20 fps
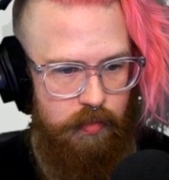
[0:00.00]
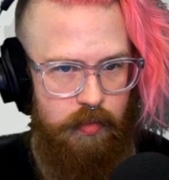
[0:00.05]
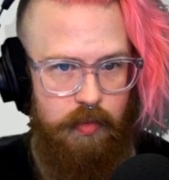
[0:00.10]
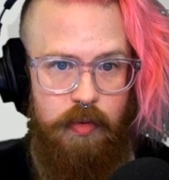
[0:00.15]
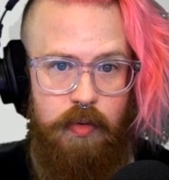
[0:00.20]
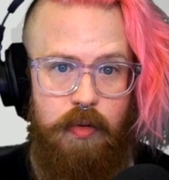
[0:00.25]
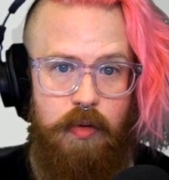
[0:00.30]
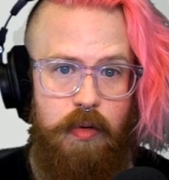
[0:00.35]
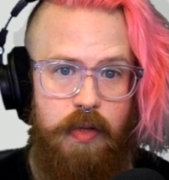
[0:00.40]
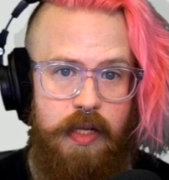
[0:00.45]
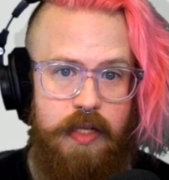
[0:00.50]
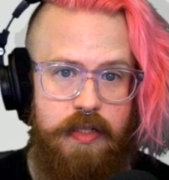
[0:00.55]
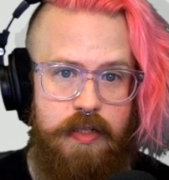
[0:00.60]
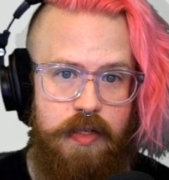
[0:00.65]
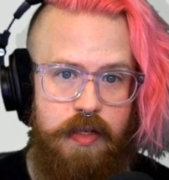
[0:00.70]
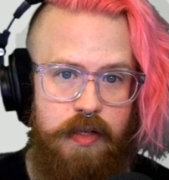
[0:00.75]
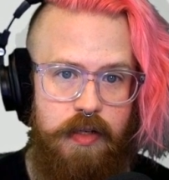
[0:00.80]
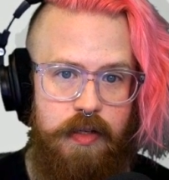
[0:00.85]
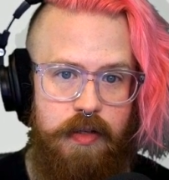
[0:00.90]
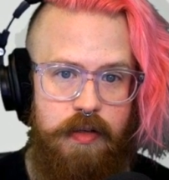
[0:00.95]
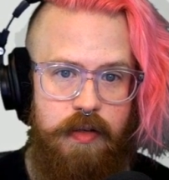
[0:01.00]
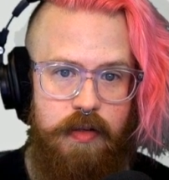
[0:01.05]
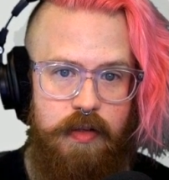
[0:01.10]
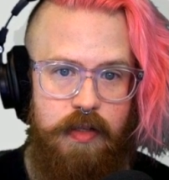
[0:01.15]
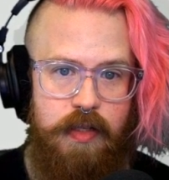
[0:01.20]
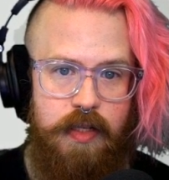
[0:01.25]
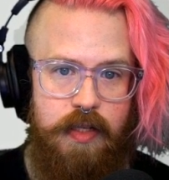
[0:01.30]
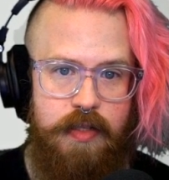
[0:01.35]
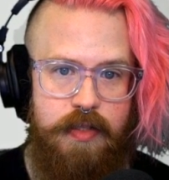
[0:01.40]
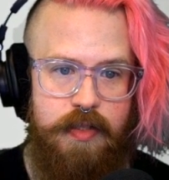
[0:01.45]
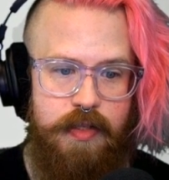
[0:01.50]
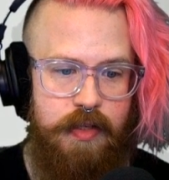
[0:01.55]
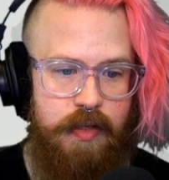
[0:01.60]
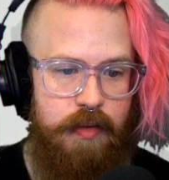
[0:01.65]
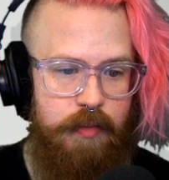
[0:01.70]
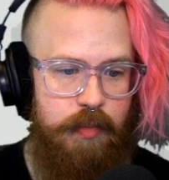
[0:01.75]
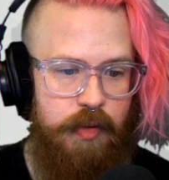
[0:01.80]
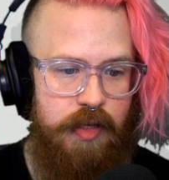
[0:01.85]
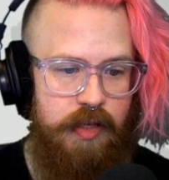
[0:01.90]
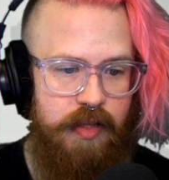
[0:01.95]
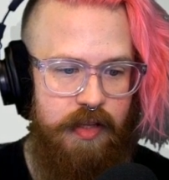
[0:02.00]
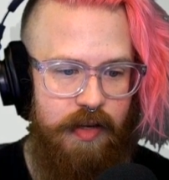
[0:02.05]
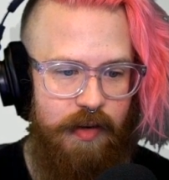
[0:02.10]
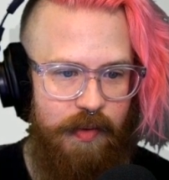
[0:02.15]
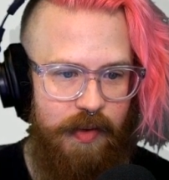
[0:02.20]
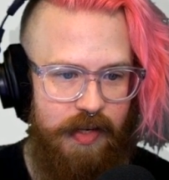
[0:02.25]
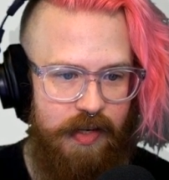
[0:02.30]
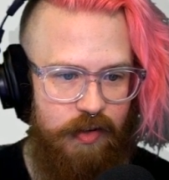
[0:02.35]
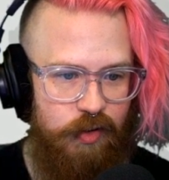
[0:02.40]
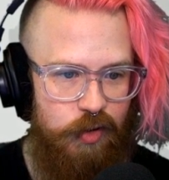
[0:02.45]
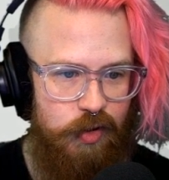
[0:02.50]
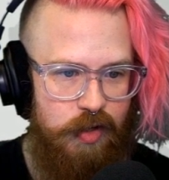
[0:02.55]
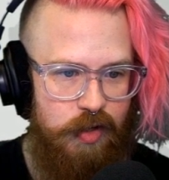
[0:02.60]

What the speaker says: Oh, that's gonna be, there we go.